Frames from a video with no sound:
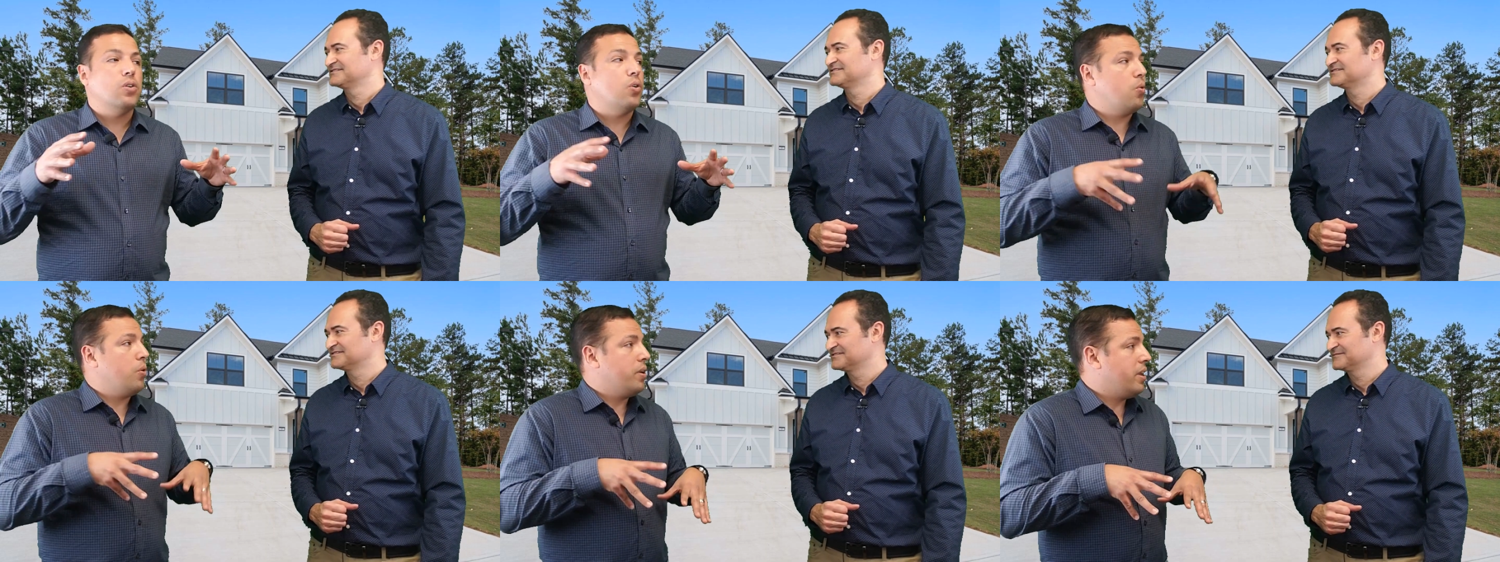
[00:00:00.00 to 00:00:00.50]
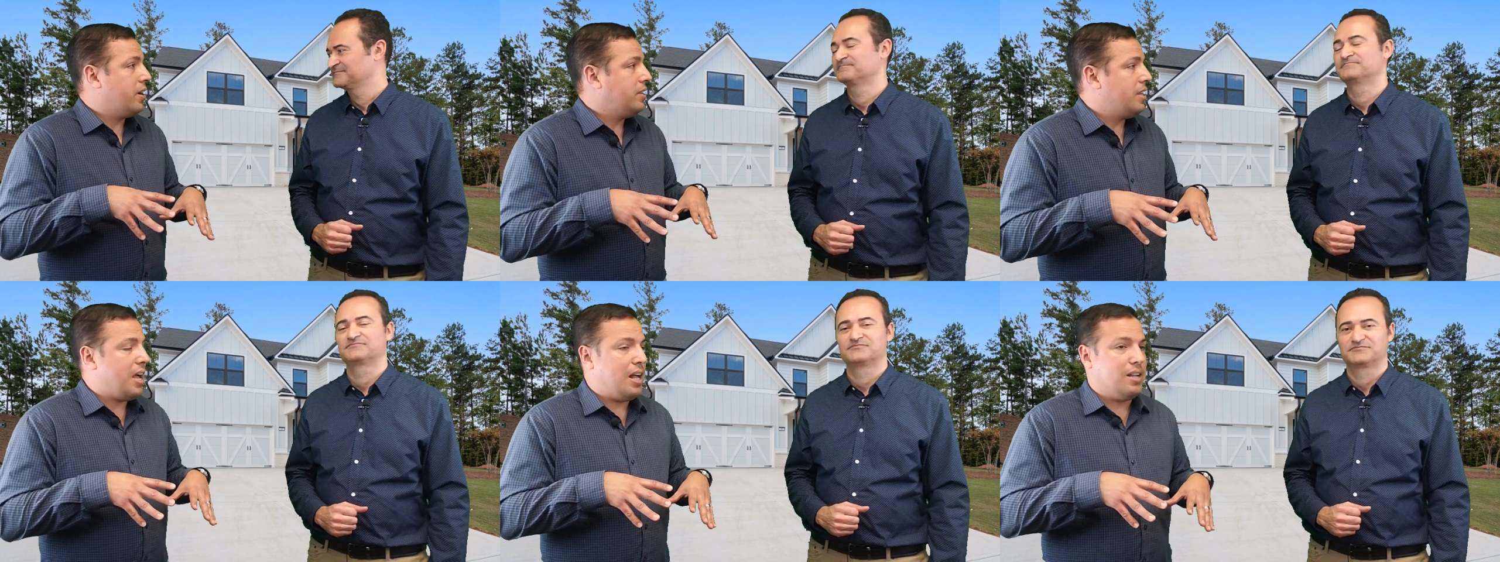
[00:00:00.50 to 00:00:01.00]
Speaker 1: local here
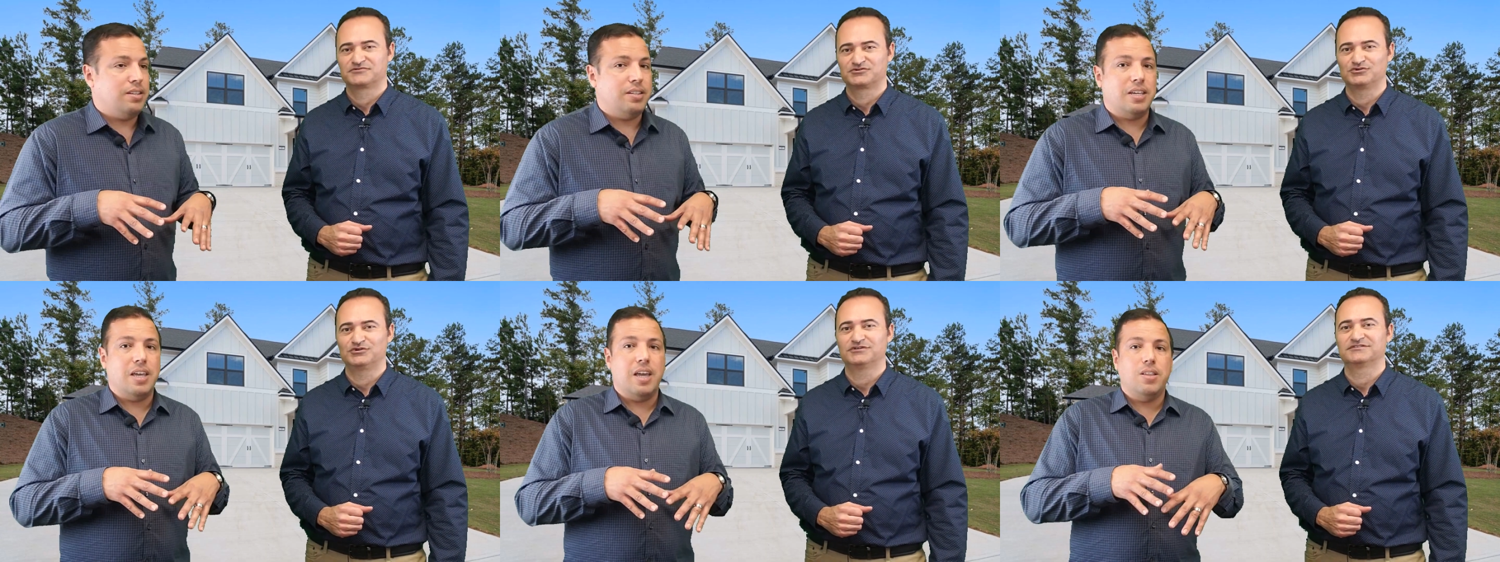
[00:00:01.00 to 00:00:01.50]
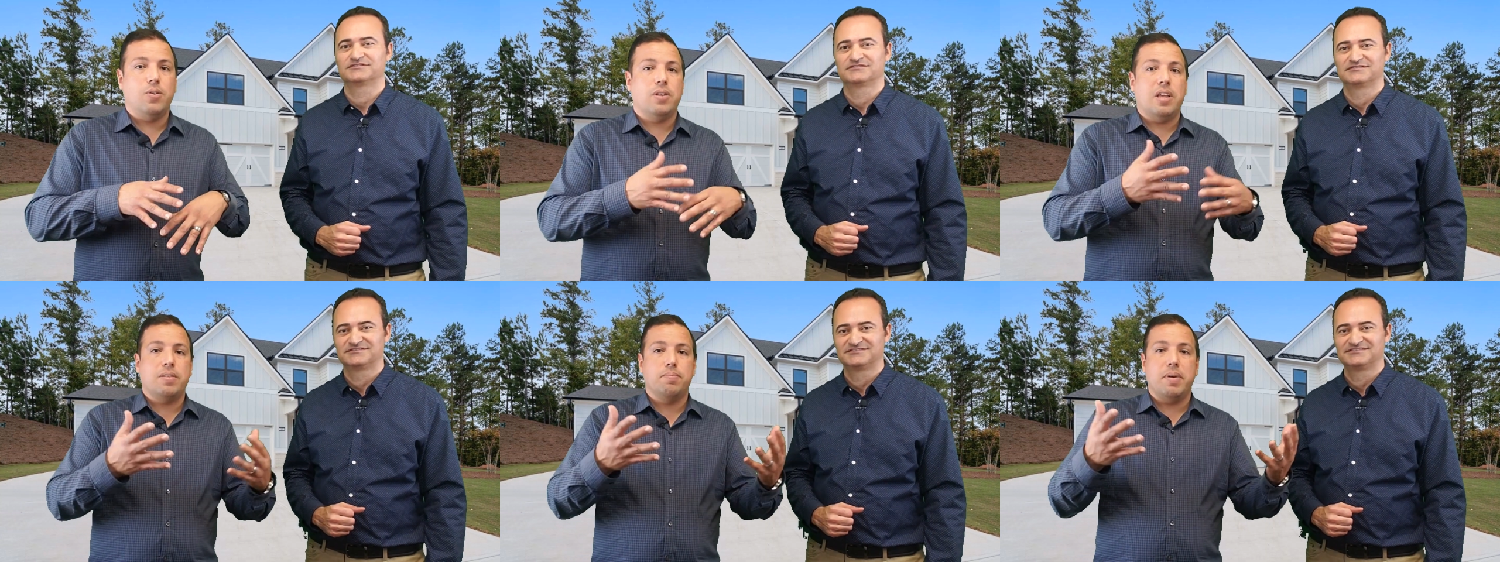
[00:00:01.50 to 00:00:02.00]
in Dallas sure. again, or
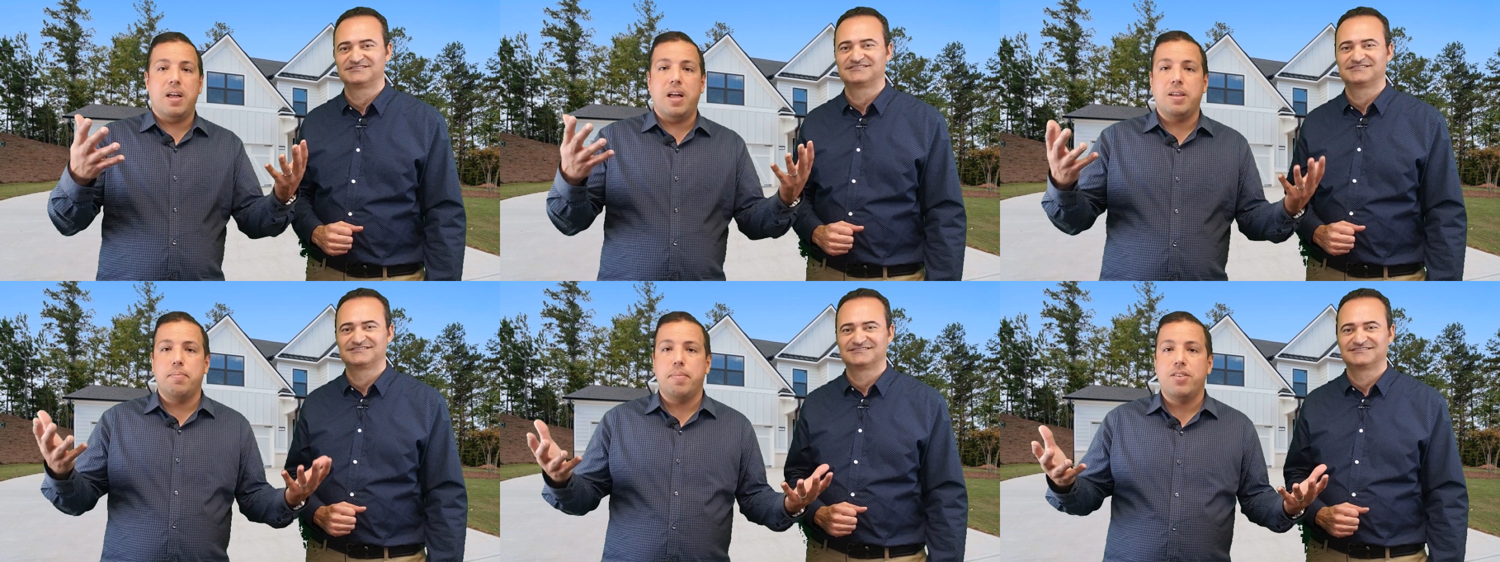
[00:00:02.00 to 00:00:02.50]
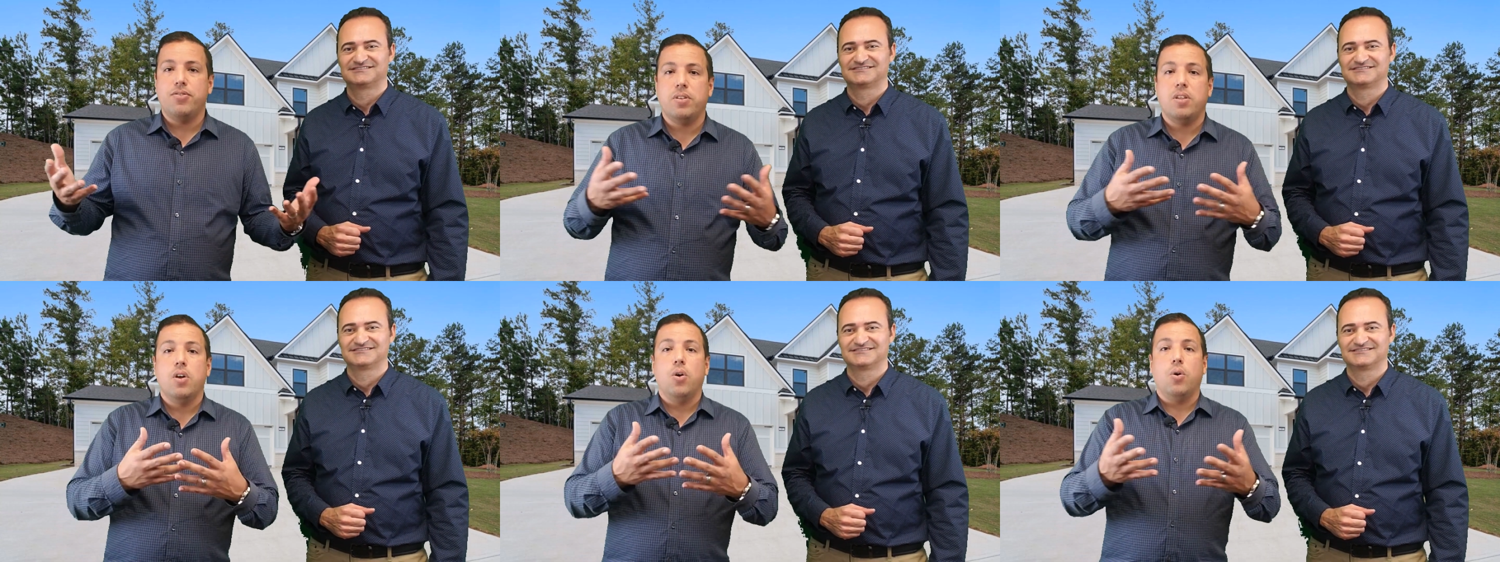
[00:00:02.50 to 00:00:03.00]
like Alan mentioned,